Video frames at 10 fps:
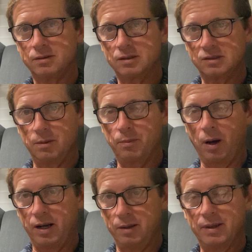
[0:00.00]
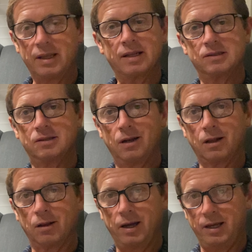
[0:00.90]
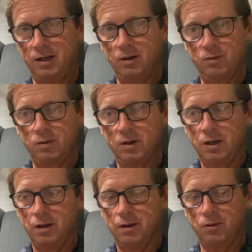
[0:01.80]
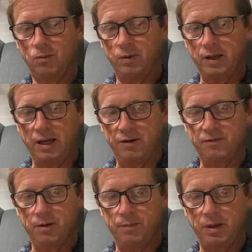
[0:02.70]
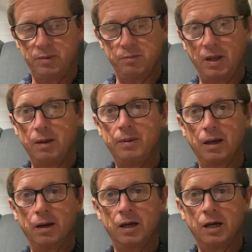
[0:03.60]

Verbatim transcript: As the body begins to decline, and we have uh, maybe maybe a,